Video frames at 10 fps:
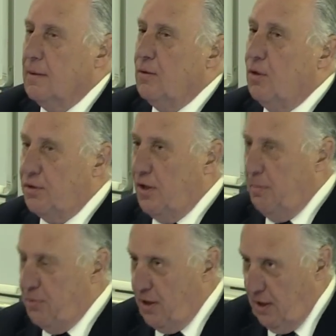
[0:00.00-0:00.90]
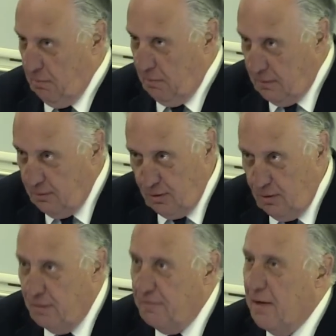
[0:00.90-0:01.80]
Not time to come, not
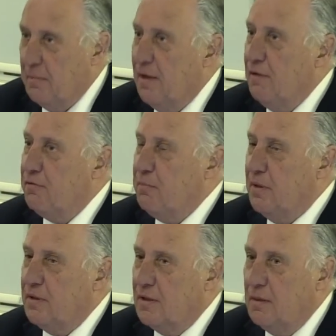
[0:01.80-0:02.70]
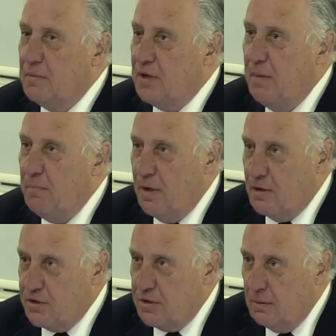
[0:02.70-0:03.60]
a lot of that left, but time
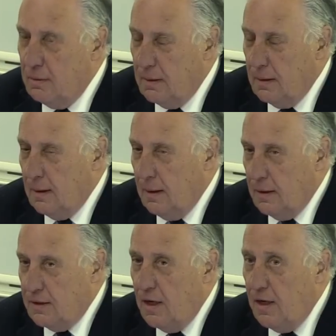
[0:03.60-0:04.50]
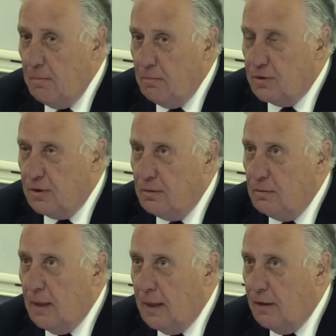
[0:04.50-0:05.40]
past. Time
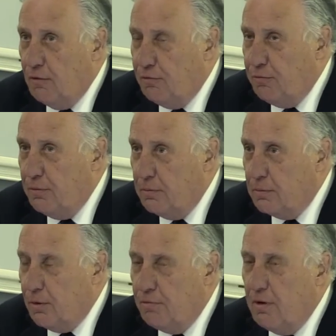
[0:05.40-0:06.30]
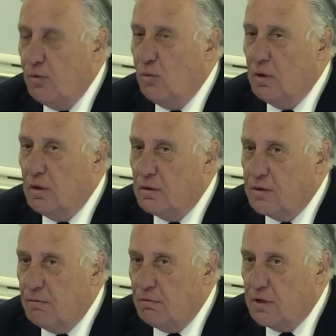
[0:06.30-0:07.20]
to have gone around the world
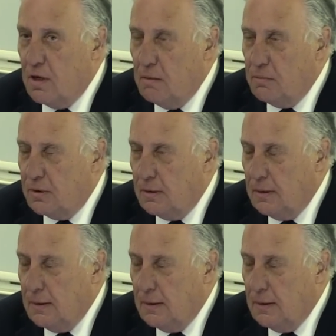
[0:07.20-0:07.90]
several times.